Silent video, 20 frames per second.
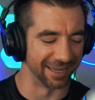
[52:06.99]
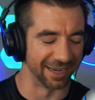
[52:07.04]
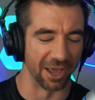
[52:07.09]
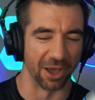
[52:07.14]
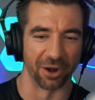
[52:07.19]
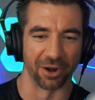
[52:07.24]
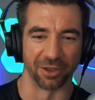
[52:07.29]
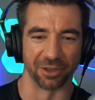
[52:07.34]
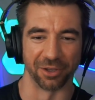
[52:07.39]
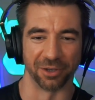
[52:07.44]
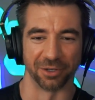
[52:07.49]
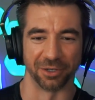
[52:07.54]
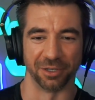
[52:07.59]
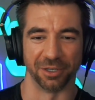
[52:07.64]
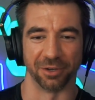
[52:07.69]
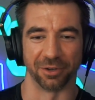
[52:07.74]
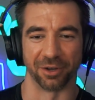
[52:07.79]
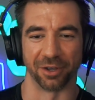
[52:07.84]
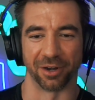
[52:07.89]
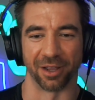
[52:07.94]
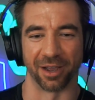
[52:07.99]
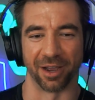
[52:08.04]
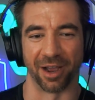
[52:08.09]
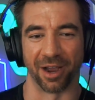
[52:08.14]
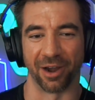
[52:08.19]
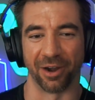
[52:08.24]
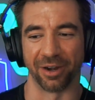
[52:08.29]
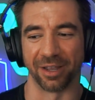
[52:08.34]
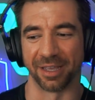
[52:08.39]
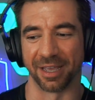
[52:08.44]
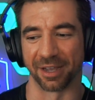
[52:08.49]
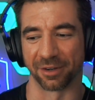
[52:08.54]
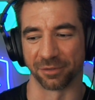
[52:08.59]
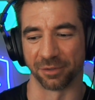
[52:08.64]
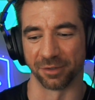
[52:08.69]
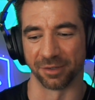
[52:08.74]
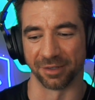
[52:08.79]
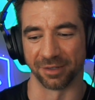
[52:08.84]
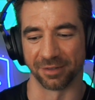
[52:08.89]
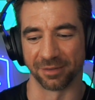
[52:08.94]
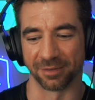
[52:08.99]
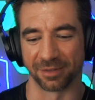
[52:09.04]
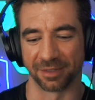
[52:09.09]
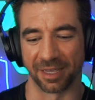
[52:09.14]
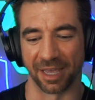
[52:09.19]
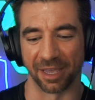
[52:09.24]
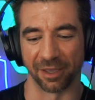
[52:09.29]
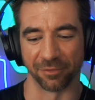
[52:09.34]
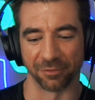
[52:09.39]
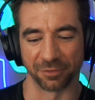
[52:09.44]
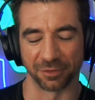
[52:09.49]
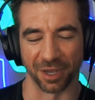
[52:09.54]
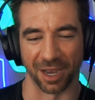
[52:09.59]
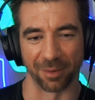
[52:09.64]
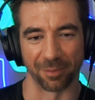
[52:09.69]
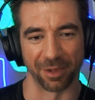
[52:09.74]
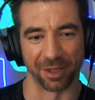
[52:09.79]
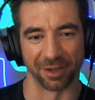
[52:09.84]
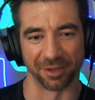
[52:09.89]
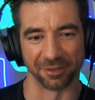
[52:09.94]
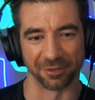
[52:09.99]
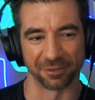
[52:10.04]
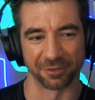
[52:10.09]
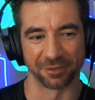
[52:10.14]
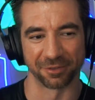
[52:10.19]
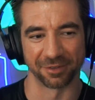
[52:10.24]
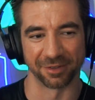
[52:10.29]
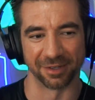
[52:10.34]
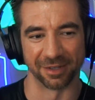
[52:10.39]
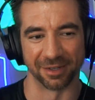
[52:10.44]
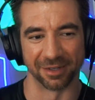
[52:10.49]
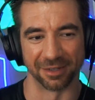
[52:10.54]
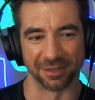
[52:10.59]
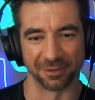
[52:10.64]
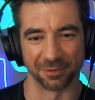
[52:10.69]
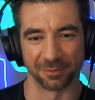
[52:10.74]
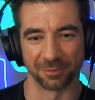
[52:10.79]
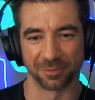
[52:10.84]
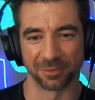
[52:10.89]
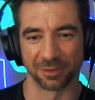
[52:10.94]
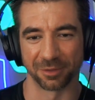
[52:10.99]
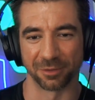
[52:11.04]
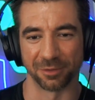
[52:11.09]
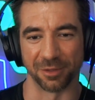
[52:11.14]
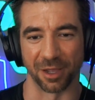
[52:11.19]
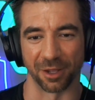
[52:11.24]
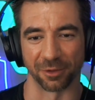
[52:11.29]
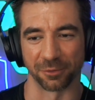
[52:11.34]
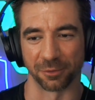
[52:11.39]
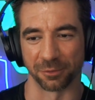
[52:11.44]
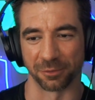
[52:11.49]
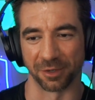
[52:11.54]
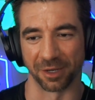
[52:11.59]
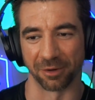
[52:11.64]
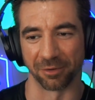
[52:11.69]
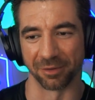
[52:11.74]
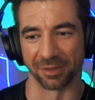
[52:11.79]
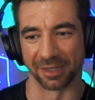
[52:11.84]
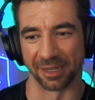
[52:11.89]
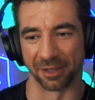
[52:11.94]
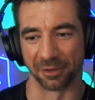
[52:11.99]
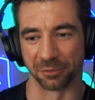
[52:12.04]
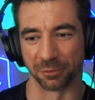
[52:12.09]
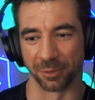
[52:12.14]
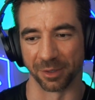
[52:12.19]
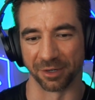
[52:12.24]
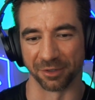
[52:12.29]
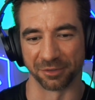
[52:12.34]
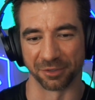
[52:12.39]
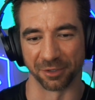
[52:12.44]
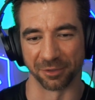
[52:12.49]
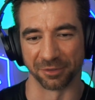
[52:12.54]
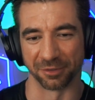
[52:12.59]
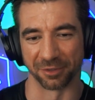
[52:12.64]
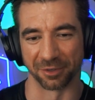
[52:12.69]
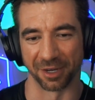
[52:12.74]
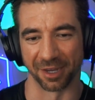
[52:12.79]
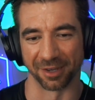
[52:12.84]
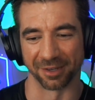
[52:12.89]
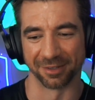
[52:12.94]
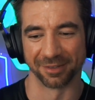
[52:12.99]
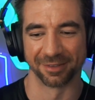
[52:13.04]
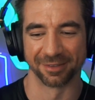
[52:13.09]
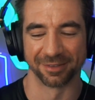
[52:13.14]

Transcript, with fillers: No, no, you're, um, you're good. I, I already actually gave timelines, uh, not so secretly elsewhere, so it's okay.